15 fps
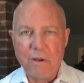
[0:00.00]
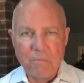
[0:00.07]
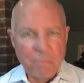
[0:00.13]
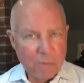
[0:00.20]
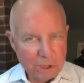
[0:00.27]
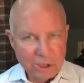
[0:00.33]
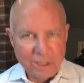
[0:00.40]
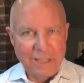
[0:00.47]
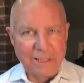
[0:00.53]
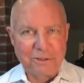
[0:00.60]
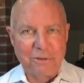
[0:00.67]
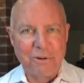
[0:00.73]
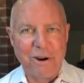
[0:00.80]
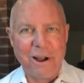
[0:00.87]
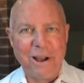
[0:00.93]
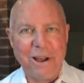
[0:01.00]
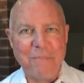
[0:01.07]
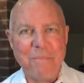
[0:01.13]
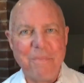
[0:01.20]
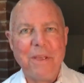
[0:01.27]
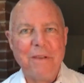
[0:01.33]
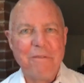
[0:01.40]
We have much less
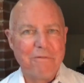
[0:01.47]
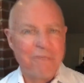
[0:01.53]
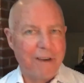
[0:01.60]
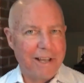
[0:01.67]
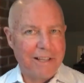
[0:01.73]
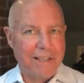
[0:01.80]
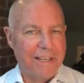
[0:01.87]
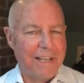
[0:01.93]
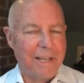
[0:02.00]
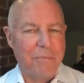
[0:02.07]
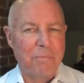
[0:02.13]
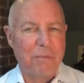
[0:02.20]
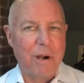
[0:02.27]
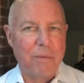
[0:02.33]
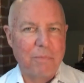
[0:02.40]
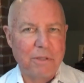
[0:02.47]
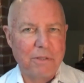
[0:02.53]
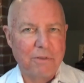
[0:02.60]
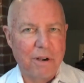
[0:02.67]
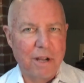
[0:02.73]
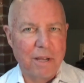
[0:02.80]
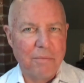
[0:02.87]
crime, violent and property
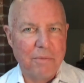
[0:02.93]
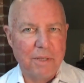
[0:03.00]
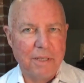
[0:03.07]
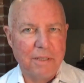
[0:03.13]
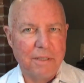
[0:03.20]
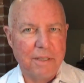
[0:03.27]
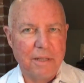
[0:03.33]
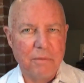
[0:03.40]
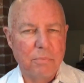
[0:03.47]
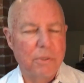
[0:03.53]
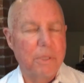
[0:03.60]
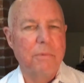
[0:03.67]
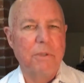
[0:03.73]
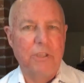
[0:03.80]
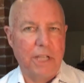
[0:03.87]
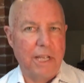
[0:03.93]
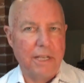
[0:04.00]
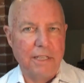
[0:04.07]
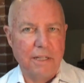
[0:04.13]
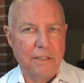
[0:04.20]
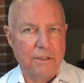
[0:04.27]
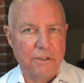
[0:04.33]
crime, than, than pretty much
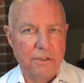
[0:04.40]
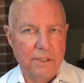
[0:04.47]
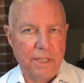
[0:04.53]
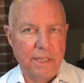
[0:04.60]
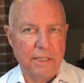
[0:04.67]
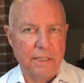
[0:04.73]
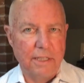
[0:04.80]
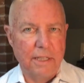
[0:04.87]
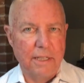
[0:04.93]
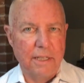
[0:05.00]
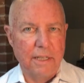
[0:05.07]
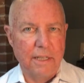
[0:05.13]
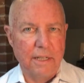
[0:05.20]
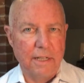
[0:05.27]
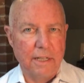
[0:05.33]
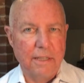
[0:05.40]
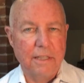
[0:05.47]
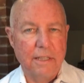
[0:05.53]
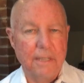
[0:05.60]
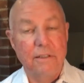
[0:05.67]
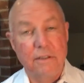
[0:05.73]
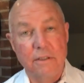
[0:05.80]
any other state. Mike Lawler,
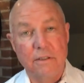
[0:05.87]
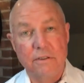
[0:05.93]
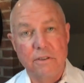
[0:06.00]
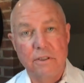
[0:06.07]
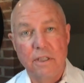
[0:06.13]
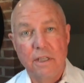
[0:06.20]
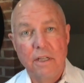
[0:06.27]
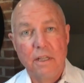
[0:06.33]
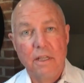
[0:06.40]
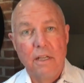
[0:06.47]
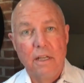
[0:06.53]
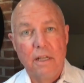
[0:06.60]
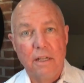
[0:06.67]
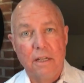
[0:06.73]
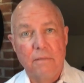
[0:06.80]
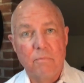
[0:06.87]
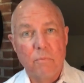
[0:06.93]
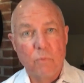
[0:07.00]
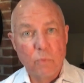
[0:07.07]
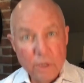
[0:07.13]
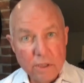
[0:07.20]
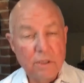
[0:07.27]
associate professor of criminal
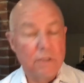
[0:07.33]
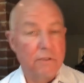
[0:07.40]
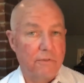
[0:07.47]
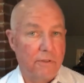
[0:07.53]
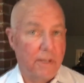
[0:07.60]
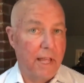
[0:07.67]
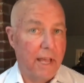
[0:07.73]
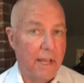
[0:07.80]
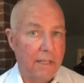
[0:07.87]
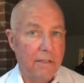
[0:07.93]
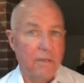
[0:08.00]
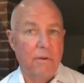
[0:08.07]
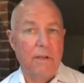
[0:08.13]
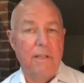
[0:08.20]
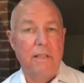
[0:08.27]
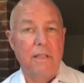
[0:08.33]
justice at the University of New